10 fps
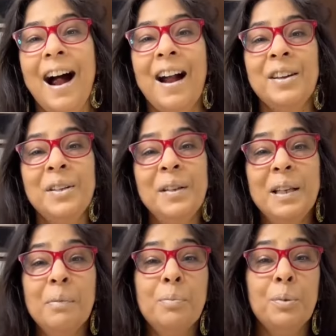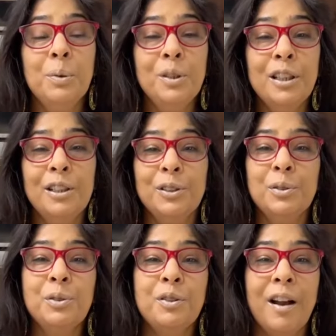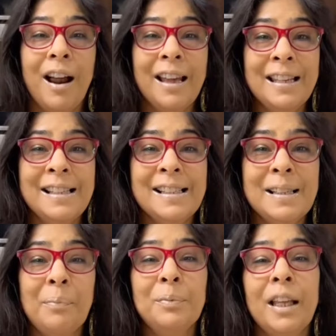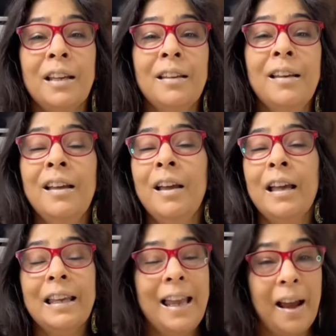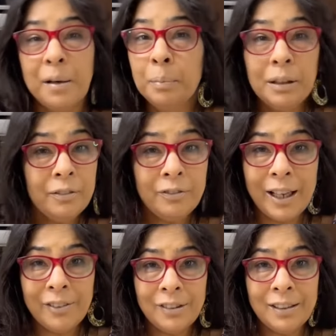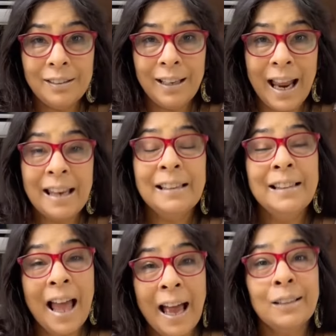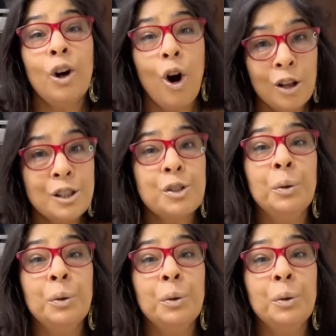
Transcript: Are you in a mood to try something caramel flavor and that also